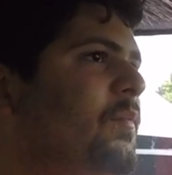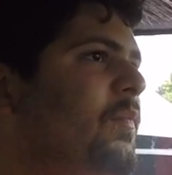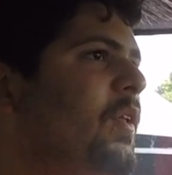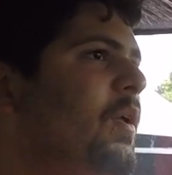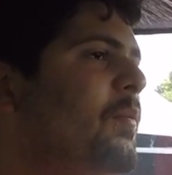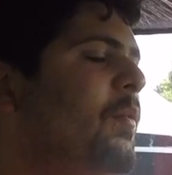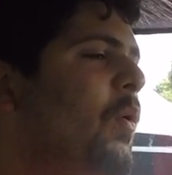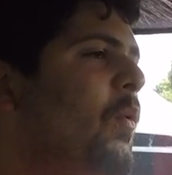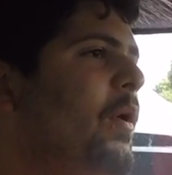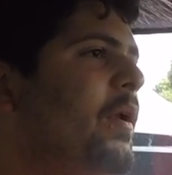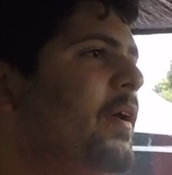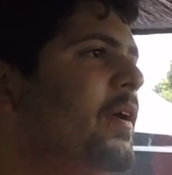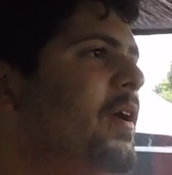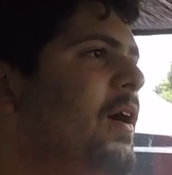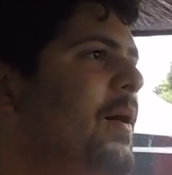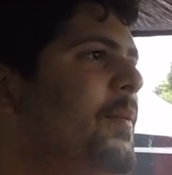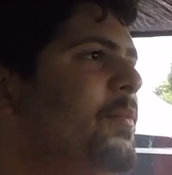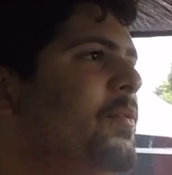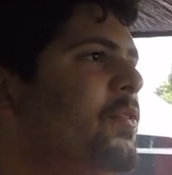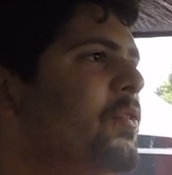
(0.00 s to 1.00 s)
But when it
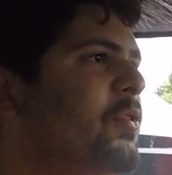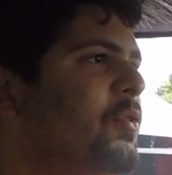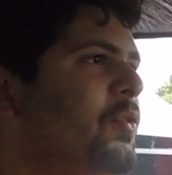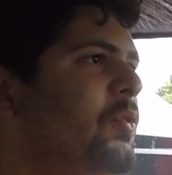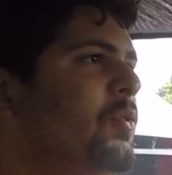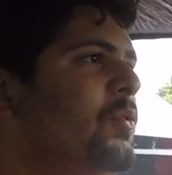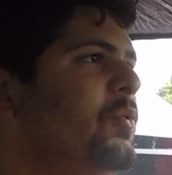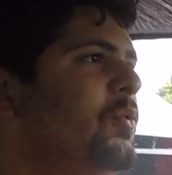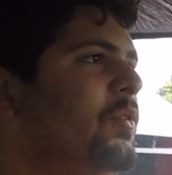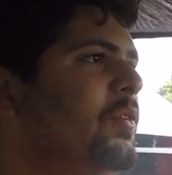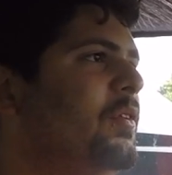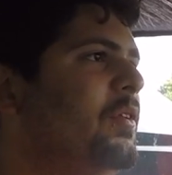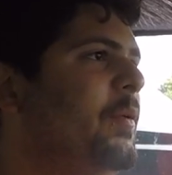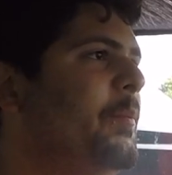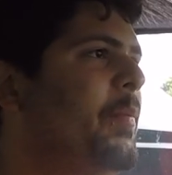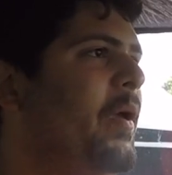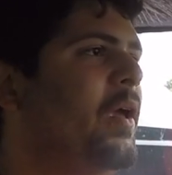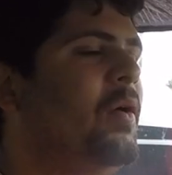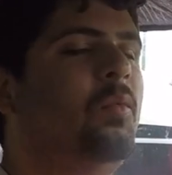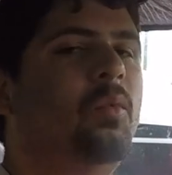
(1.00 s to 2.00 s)
comes to the
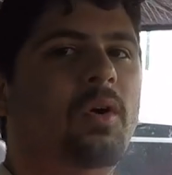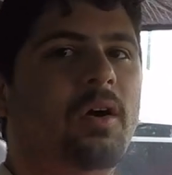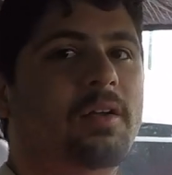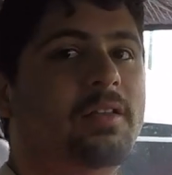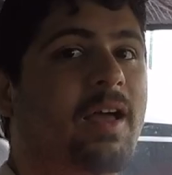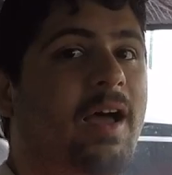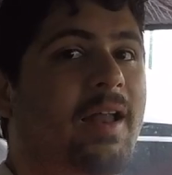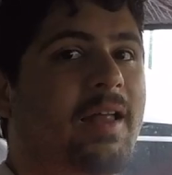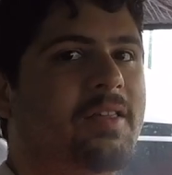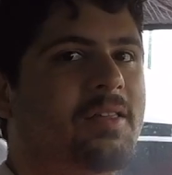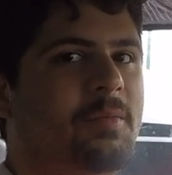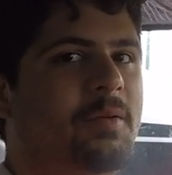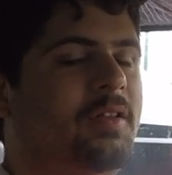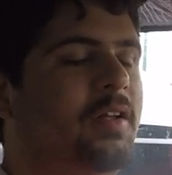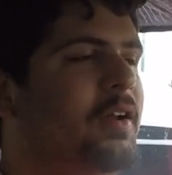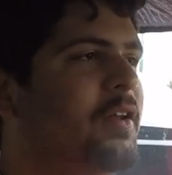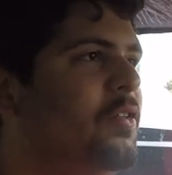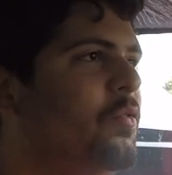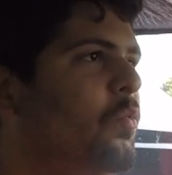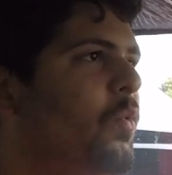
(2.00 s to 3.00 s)
paint work, that has to be
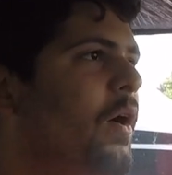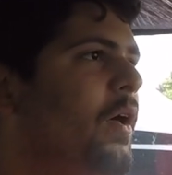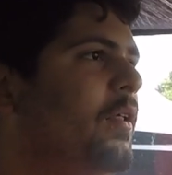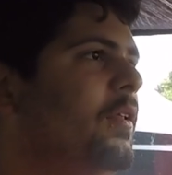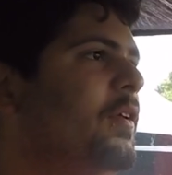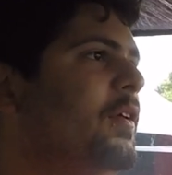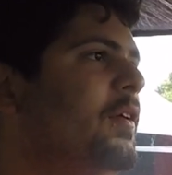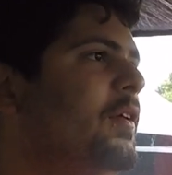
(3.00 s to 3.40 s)
done as well.